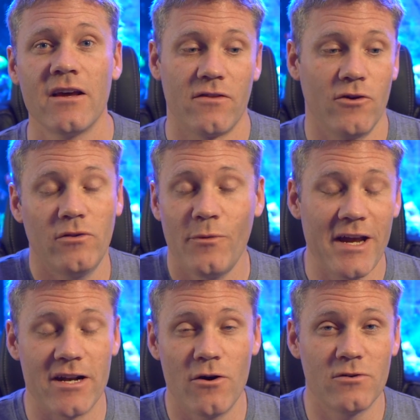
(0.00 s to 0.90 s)
the only way
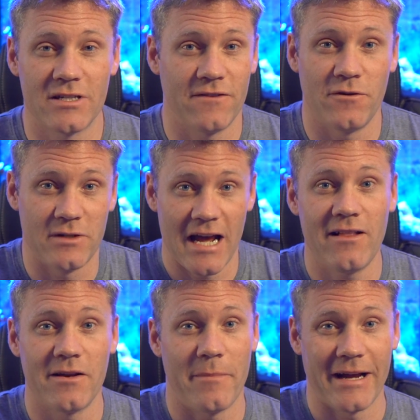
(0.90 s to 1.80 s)
it knows is if you
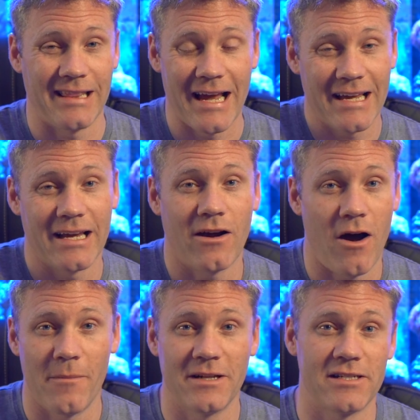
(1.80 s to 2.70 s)
tell it by liking,
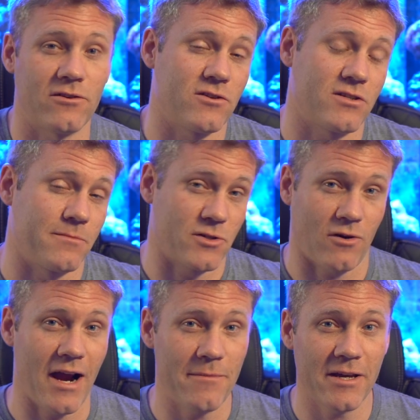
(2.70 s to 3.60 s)
commenting, or
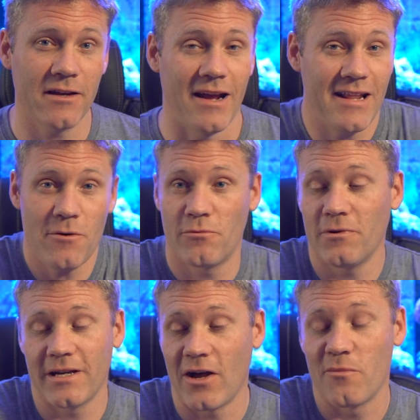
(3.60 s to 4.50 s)
subscribing, and that would
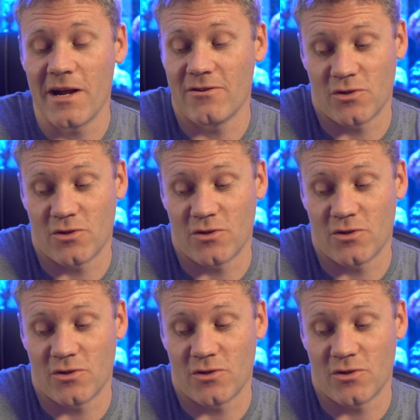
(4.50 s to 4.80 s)
really help me out.